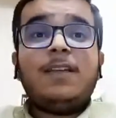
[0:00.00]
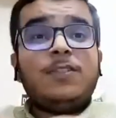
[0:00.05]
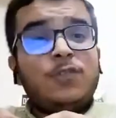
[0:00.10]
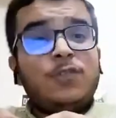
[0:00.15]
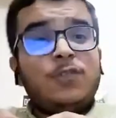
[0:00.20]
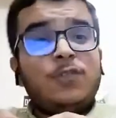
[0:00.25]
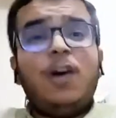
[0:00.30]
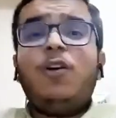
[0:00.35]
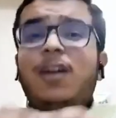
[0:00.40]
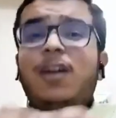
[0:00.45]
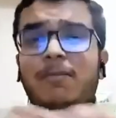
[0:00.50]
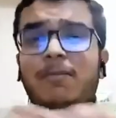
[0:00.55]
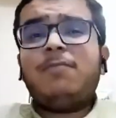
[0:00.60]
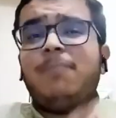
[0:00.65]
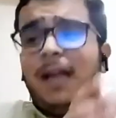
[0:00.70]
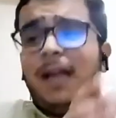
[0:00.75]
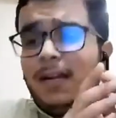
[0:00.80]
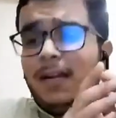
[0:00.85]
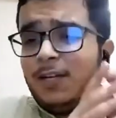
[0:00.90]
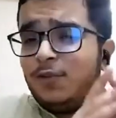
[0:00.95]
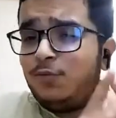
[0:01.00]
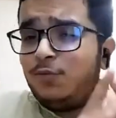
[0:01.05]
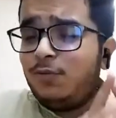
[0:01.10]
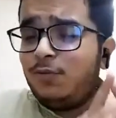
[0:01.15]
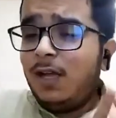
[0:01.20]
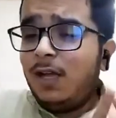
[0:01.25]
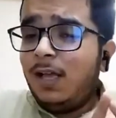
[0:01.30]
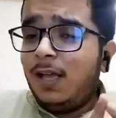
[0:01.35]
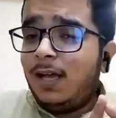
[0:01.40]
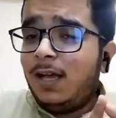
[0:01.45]
So now coming back
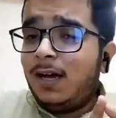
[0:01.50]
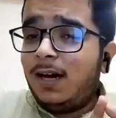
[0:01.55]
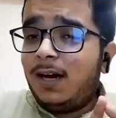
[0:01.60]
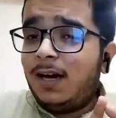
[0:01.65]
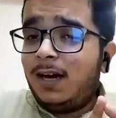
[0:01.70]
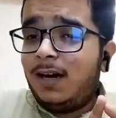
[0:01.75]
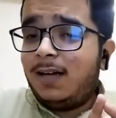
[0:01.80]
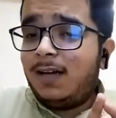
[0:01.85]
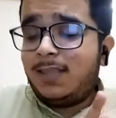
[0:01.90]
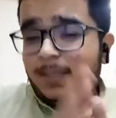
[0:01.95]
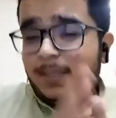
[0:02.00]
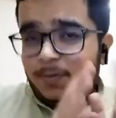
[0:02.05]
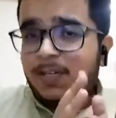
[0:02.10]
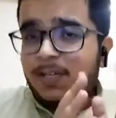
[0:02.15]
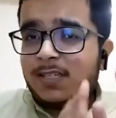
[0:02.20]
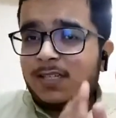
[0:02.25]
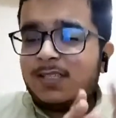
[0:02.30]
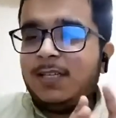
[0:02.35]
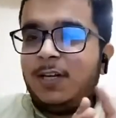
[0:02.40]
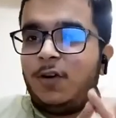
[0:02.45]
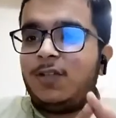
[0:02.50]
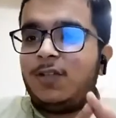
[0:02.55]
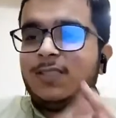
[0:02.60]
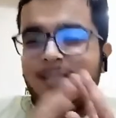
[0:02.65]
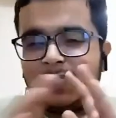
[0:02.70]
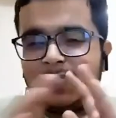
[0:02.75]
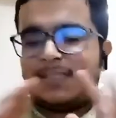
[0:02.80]
to the personal loss,